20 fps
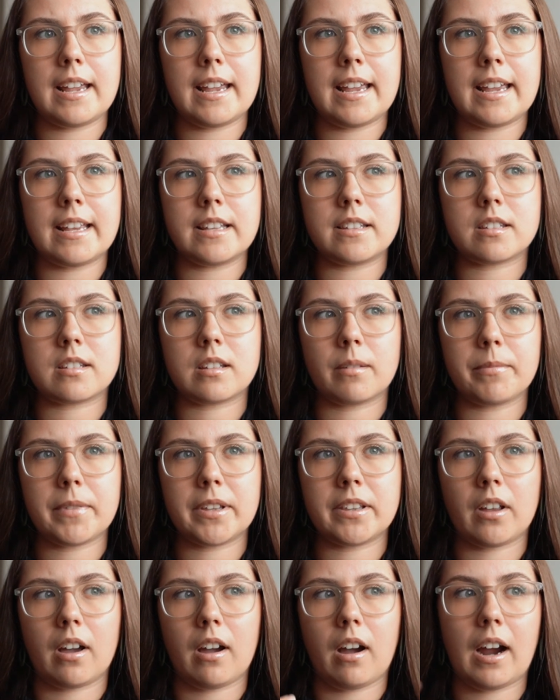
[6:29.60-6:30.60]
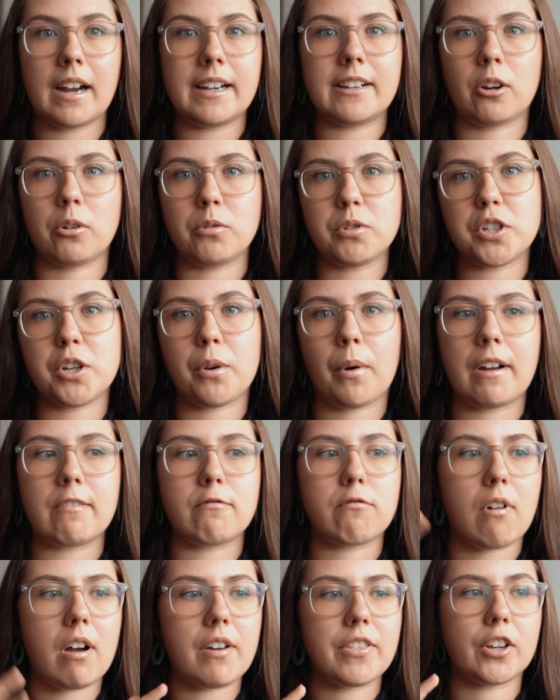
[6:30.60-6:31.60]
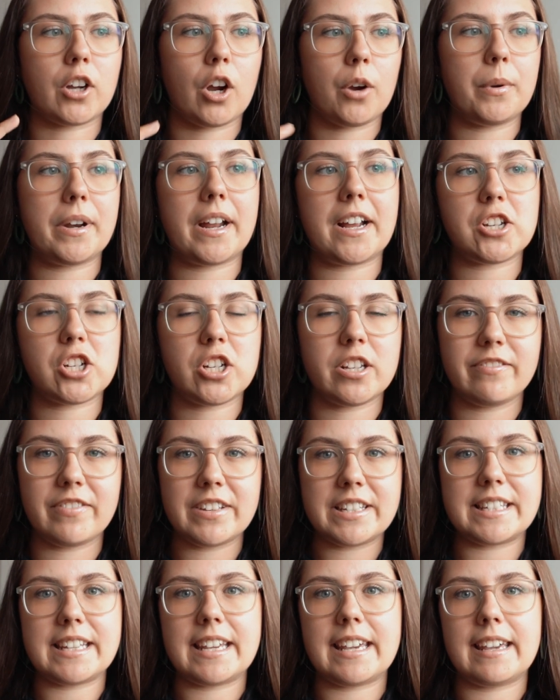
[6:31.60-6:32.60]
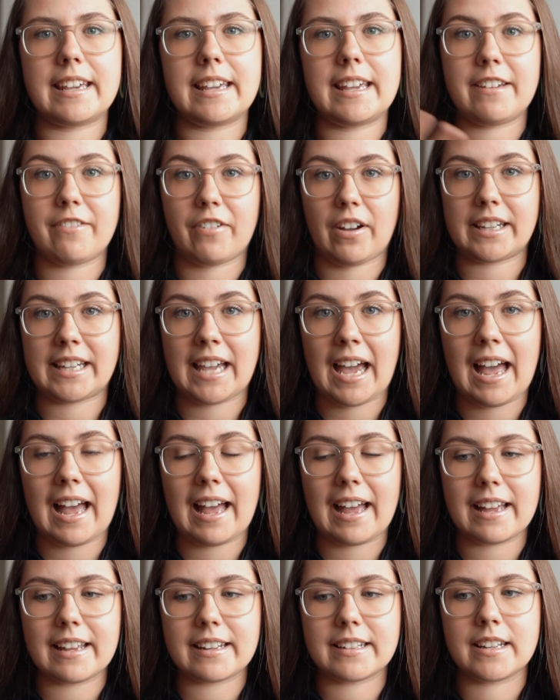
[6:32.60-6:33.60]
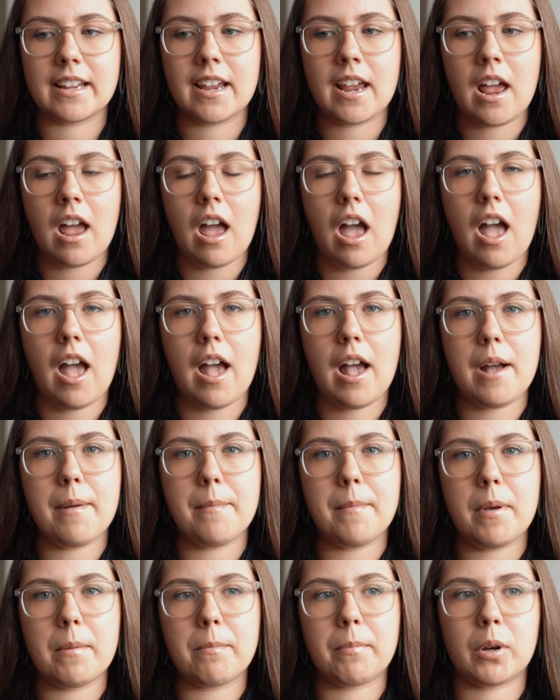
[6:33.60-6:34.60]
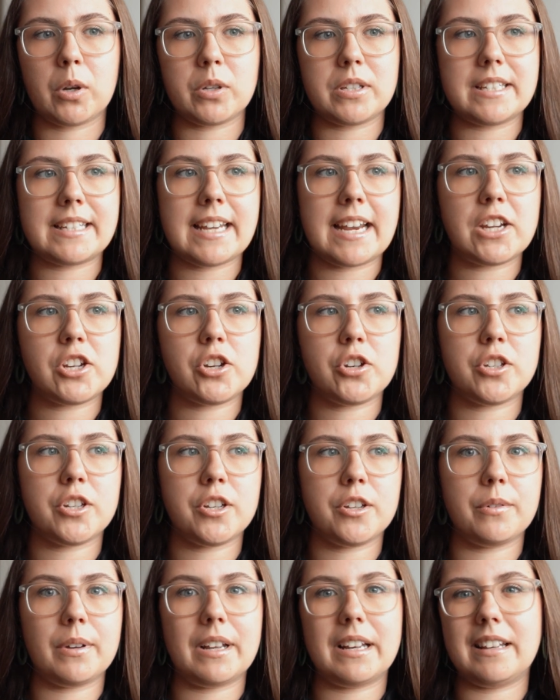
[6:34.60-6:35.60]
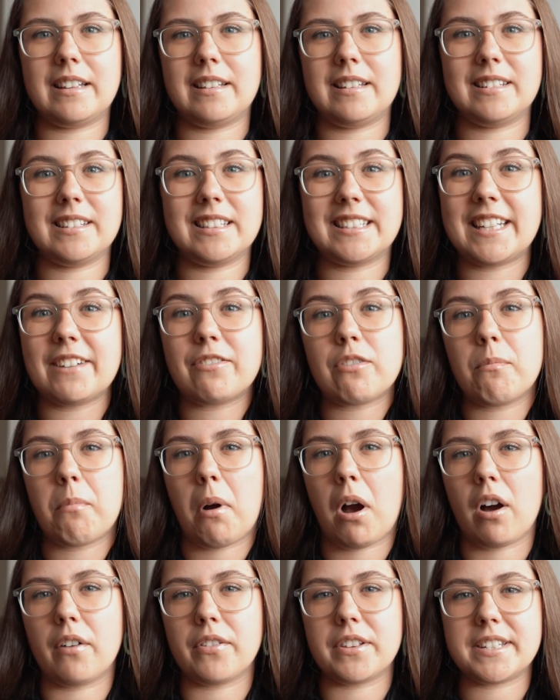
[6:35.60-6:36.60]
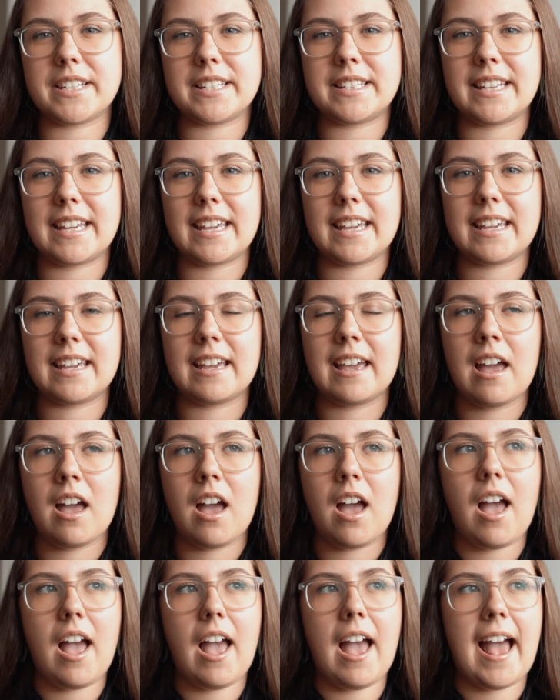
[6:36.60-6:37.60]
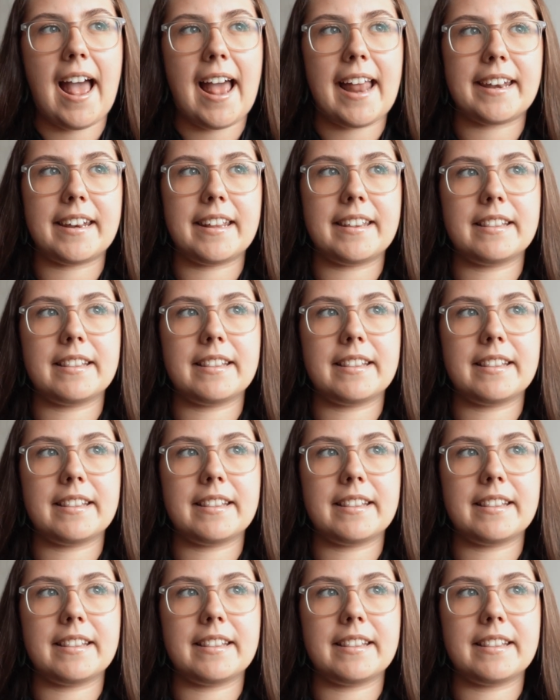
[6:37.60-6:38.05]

it's something that I don't do. I'd rather go and actually visit if I can, because it takes you to a different part of the city. And